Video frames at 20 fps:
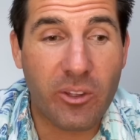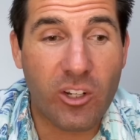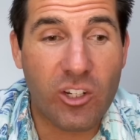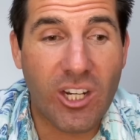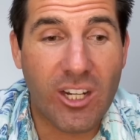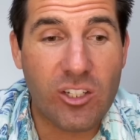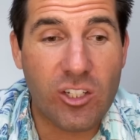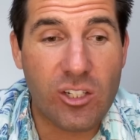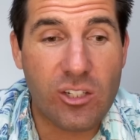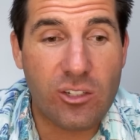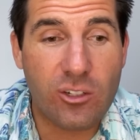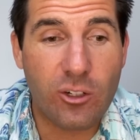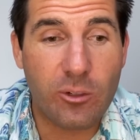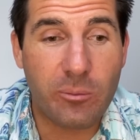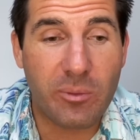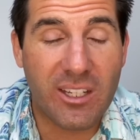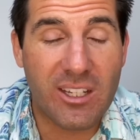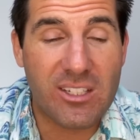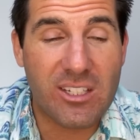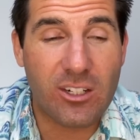changes too
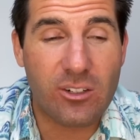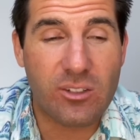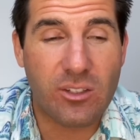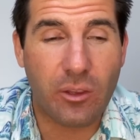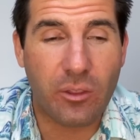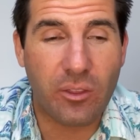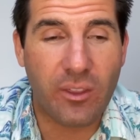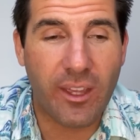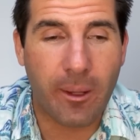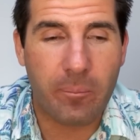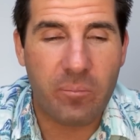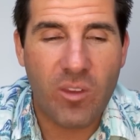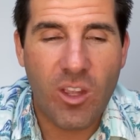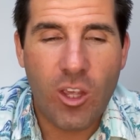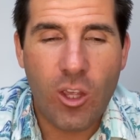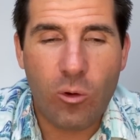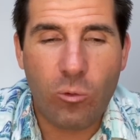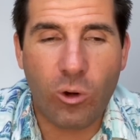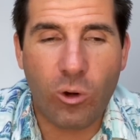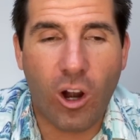because here's the thing
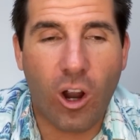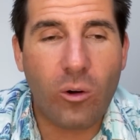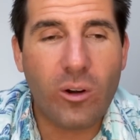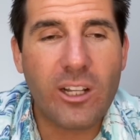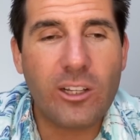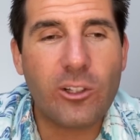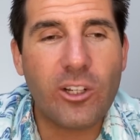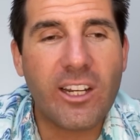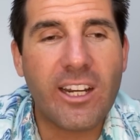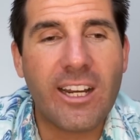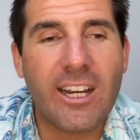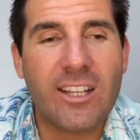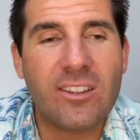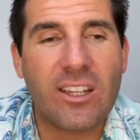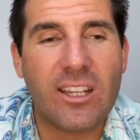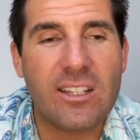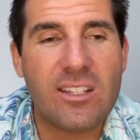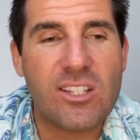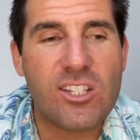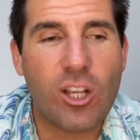we're already looking at the
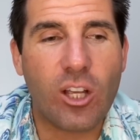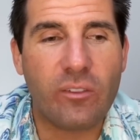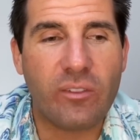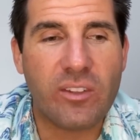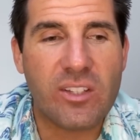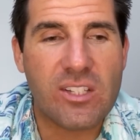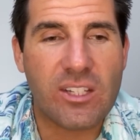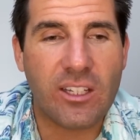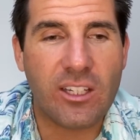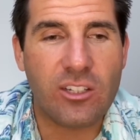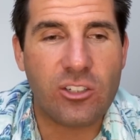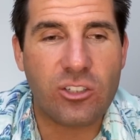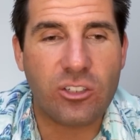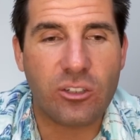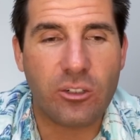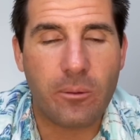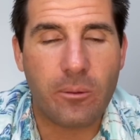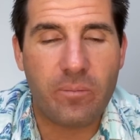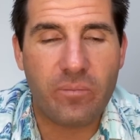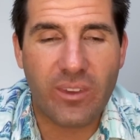insolvency
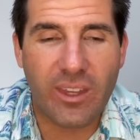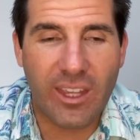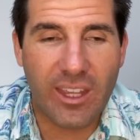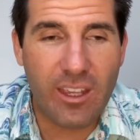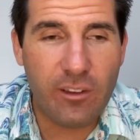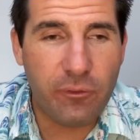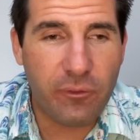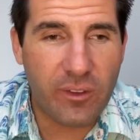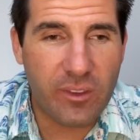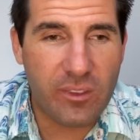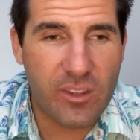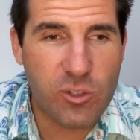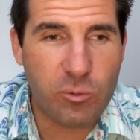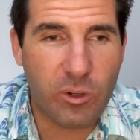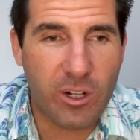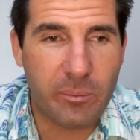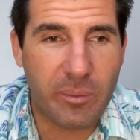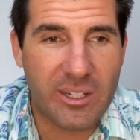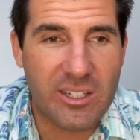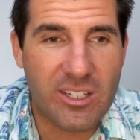issue if this would
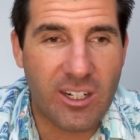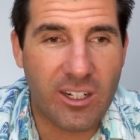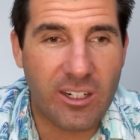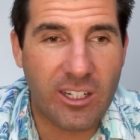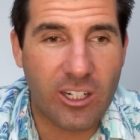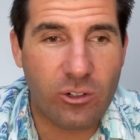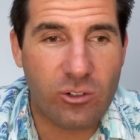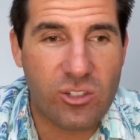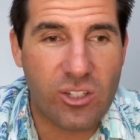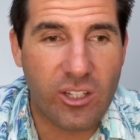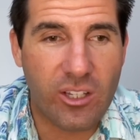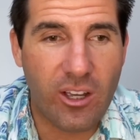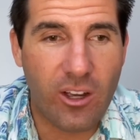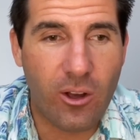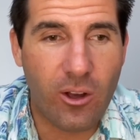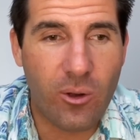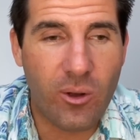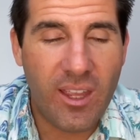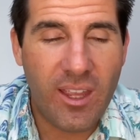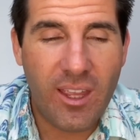have been done years
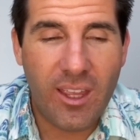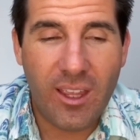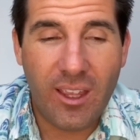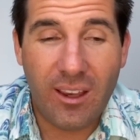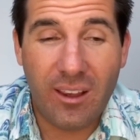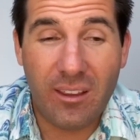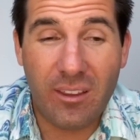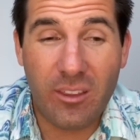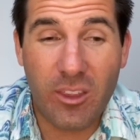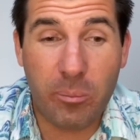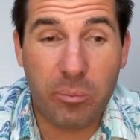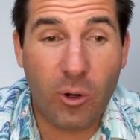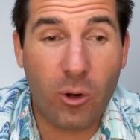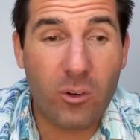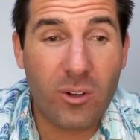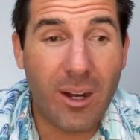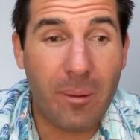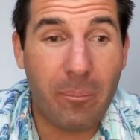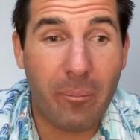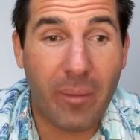ago the
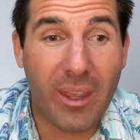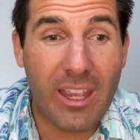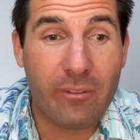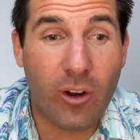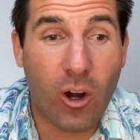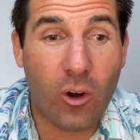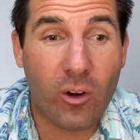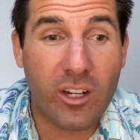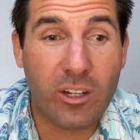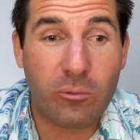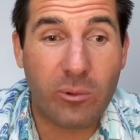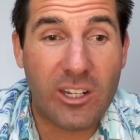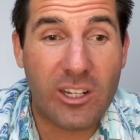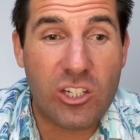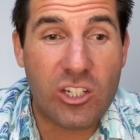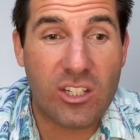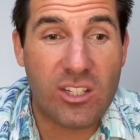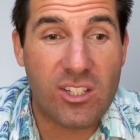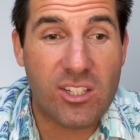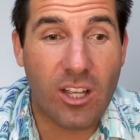program may have already reached
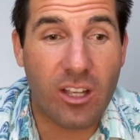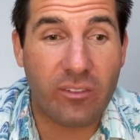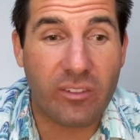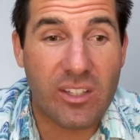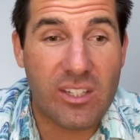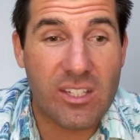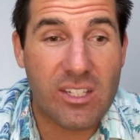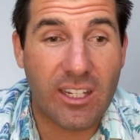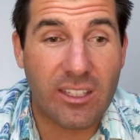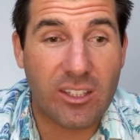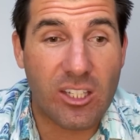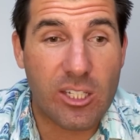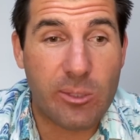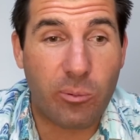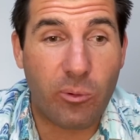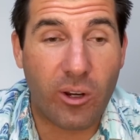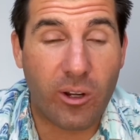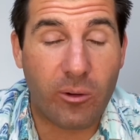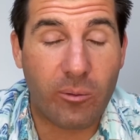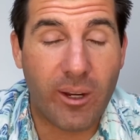insolvency at this
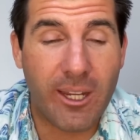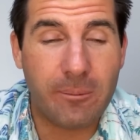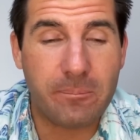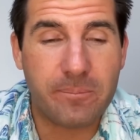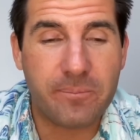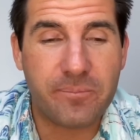point right